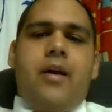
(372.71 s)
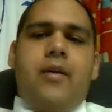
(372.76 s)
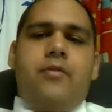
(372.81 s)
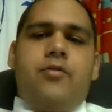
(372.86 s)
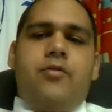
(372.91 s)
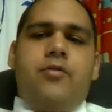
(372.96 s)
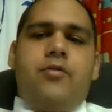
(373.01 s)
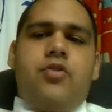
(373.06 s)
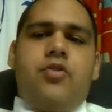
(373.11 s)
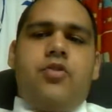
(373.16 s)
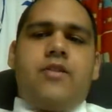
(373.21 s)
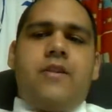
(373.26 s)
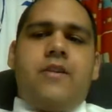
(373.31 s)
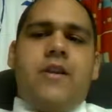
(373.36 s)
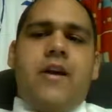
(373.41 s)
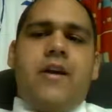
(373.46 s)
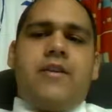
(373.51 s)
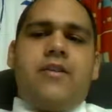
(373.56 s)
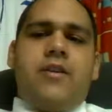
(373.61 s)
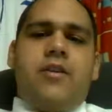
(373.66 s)
I would just
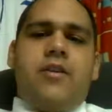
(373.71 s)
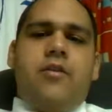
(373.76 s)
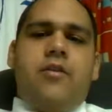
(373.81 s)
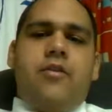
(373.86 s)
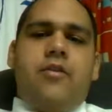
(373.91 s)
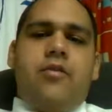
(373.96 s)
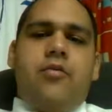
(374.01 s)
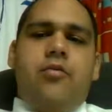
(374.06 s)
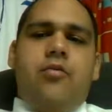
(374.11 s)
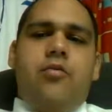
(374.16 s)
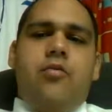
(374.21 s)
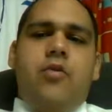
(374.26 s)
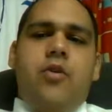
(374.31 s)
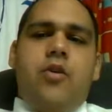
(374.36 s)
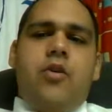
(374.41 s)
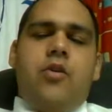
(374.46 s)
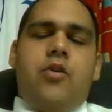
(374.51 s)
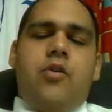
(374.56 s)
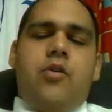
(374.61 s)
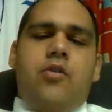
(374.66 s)
like to go through
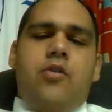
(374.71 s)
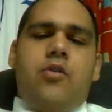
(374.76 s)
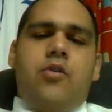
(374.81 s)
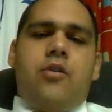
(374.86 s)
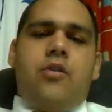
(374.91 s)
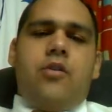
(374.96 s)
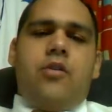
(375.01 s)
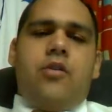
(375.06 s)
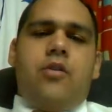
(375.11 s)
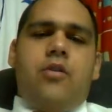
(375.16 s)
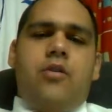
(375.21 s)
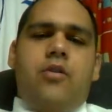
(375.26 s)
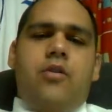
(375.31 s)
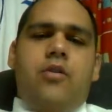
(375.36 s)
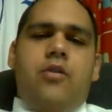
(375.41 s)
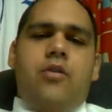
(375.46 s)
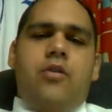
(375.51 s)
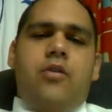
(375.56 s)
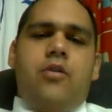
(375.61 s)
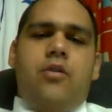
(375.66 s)
the
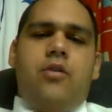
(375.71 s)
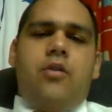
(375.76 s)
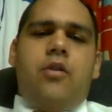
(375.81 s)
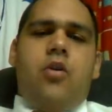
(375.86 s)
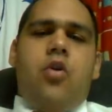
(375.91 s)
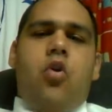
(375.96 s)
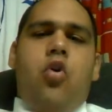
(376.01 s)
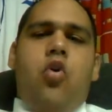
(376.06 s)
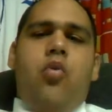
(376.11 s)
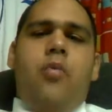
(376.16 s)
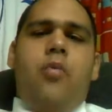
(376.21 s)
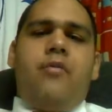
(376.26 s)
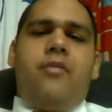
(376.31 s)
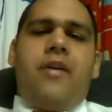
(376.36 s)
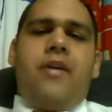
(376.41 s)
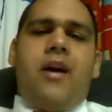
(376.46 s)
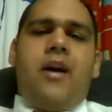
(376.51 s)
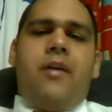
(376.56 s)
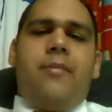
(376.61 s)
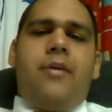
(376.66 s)
home of
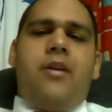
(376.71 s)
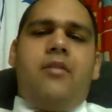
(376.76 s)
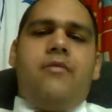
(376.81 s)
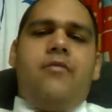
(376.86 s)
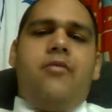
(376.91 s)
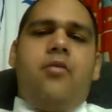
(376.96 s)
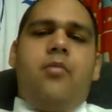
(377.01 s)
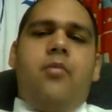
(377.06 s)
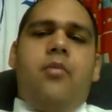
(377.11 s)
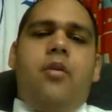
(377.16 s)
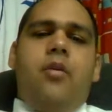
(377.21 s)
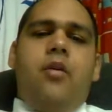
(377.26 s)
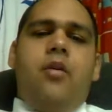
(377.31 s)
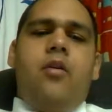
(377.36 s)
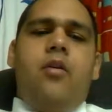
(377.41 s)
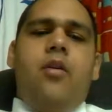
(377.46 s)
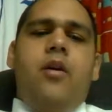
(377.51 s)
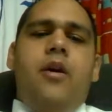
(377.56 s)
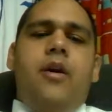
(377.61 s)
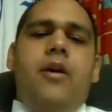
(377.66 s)
Caribbean football,
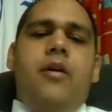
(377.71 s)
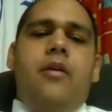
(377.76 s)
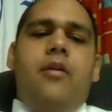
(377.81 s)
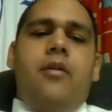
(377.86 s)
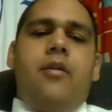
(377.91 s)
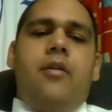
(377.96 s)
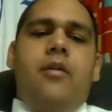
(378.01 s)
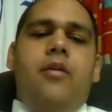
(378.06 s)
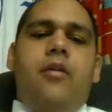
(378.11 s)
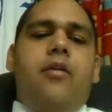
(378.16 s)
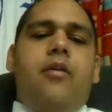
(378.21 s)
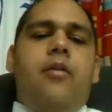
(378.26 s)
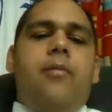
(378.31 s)
the